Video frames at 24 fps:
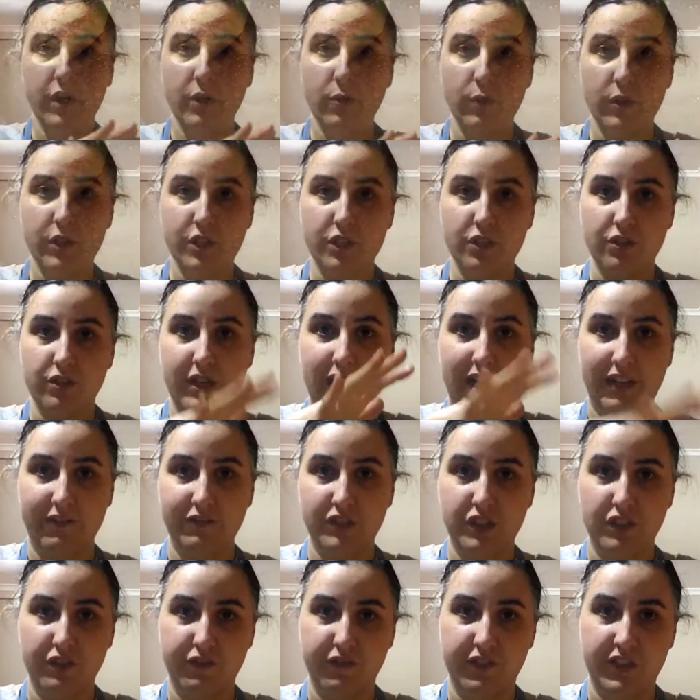you want to do
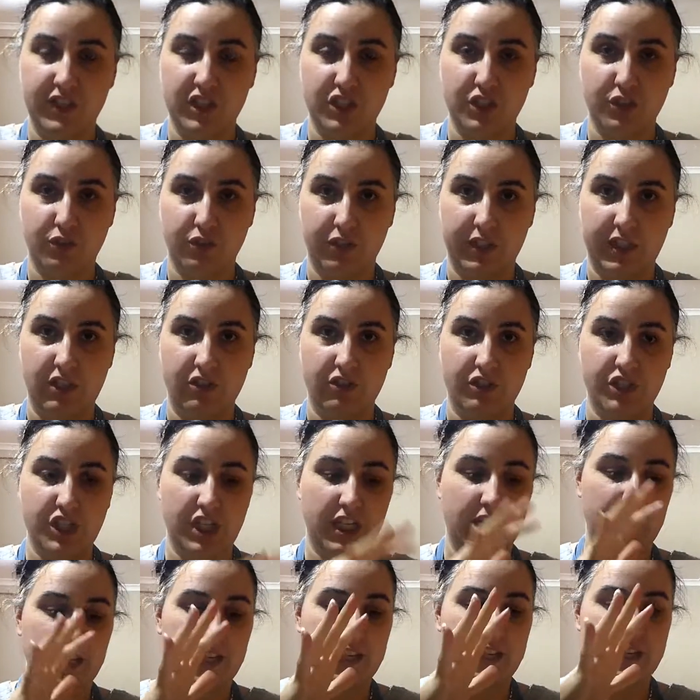after you finish cooking your
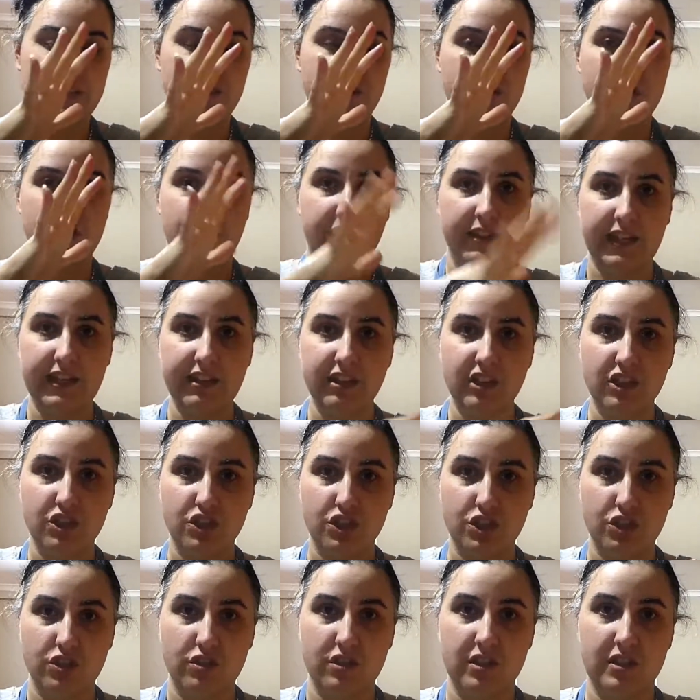chicken is to let the
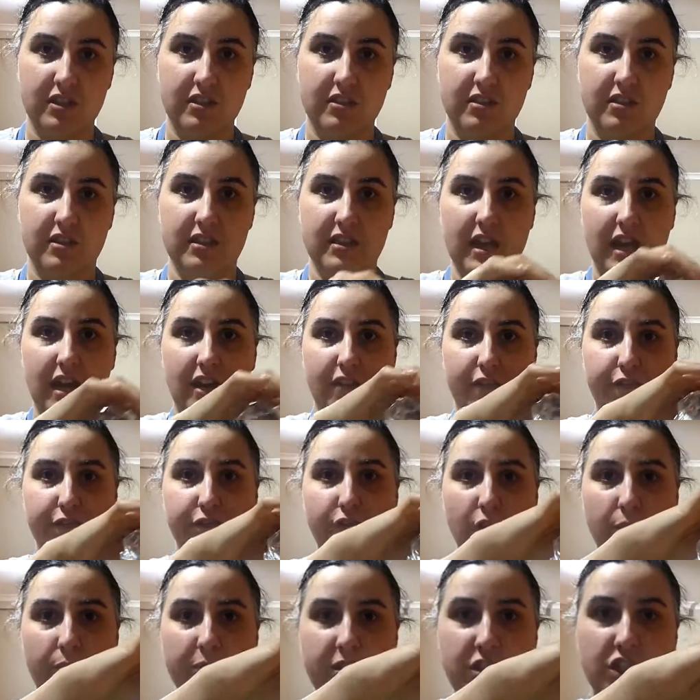juices
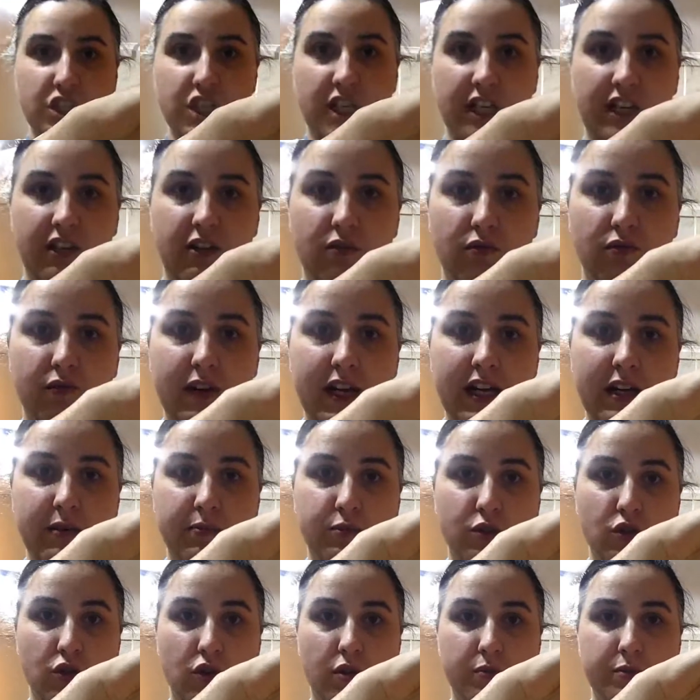from the chicken
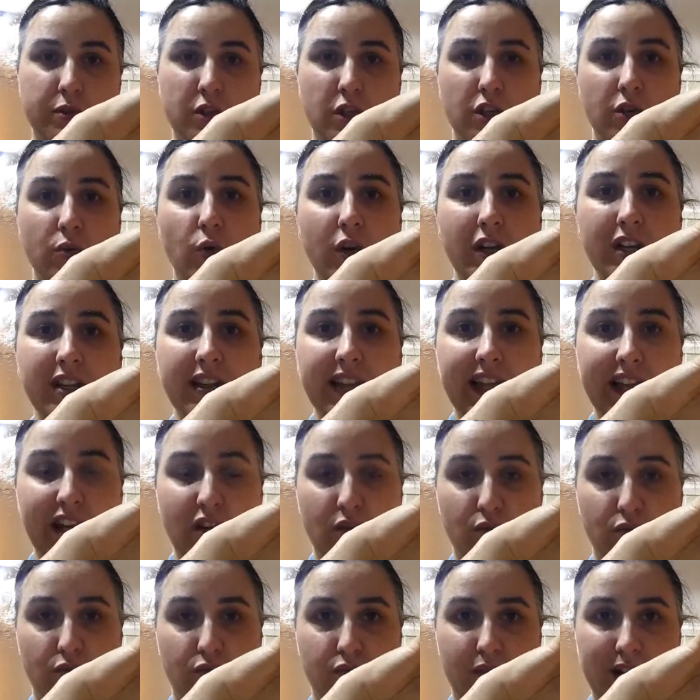reabsorb. So you want to let
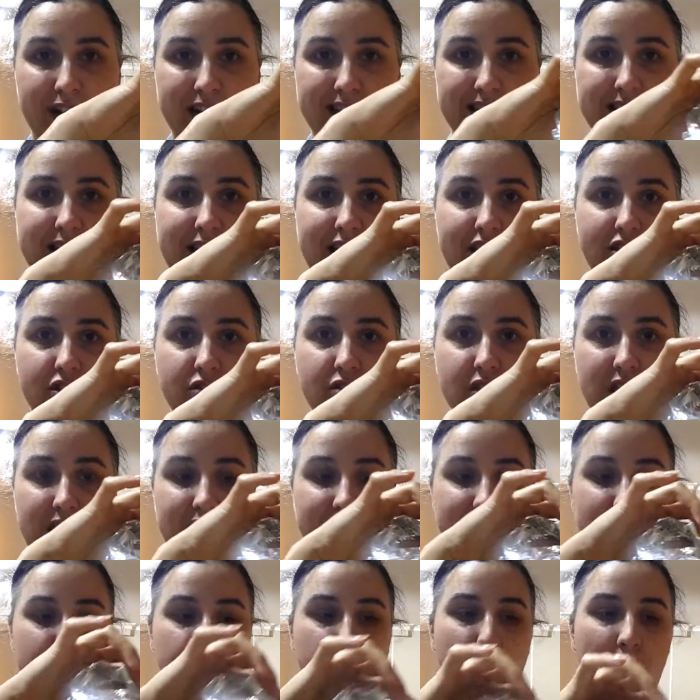it rest. Now you'll see
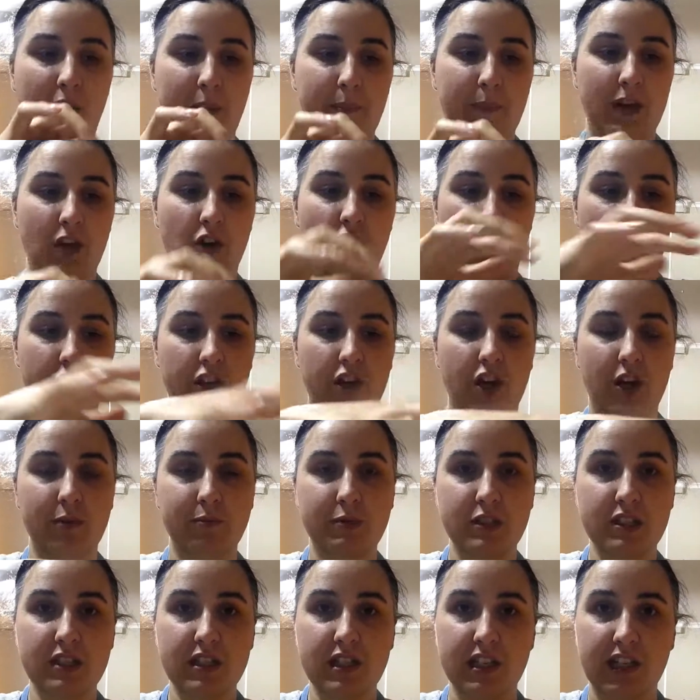it's piping hot. I'm
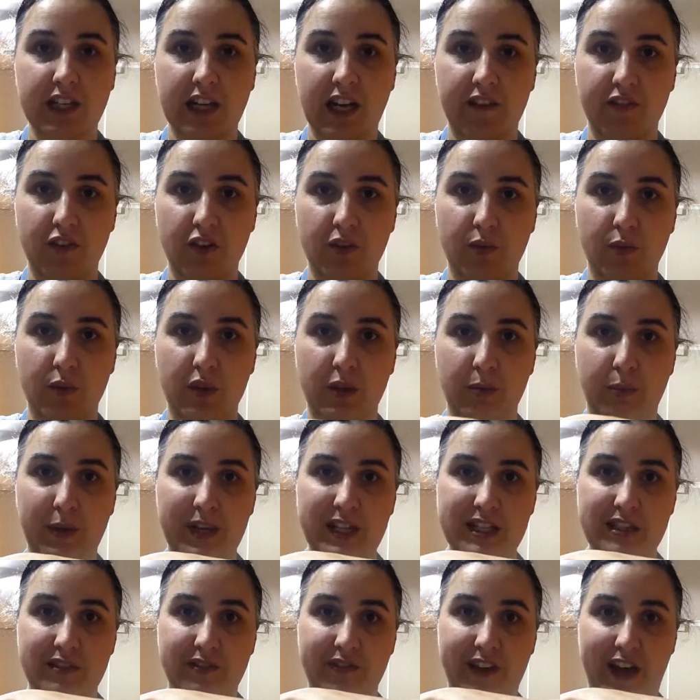just going to cover it with a
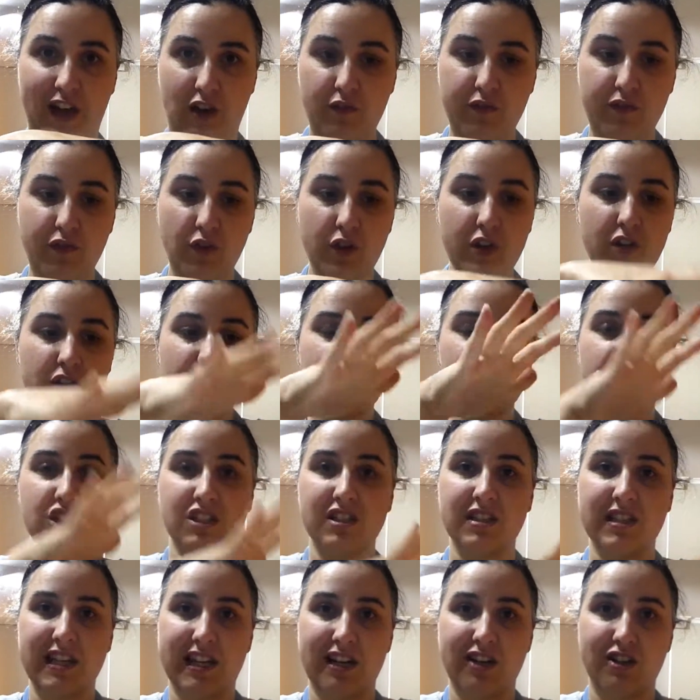piece of alfoil and
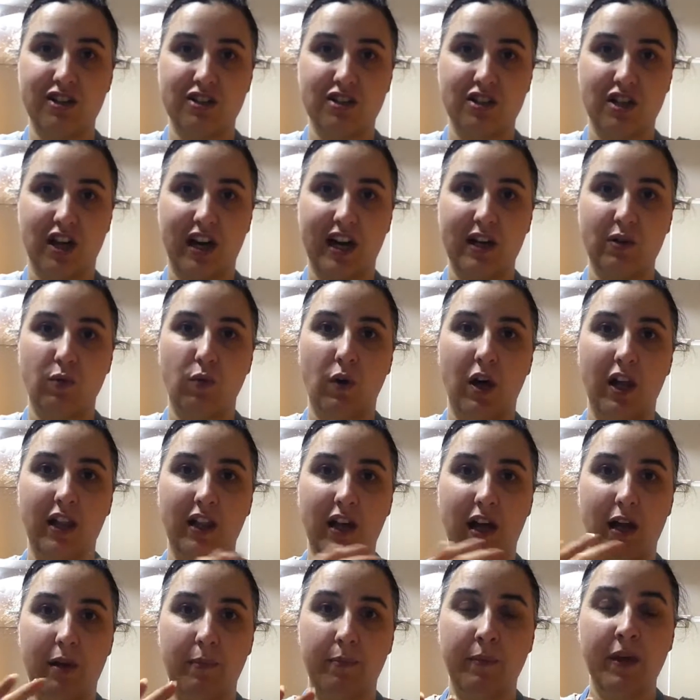just set it aside while
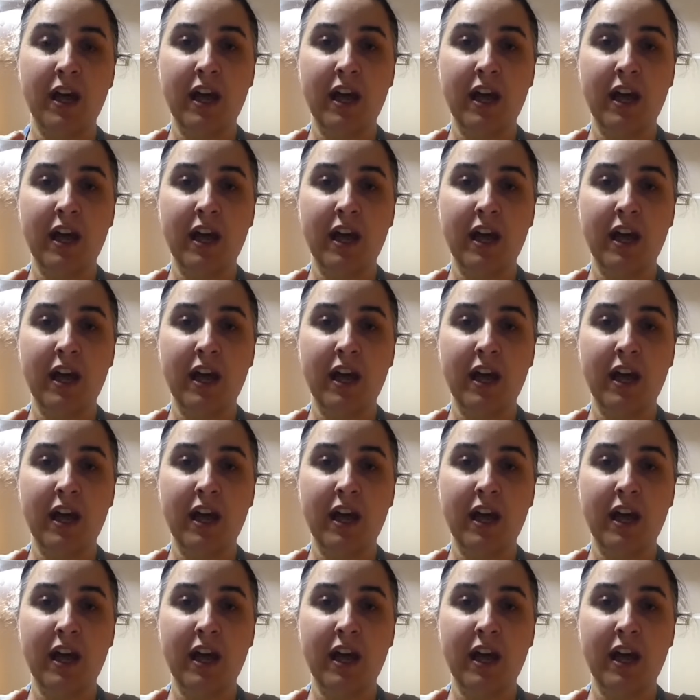I'm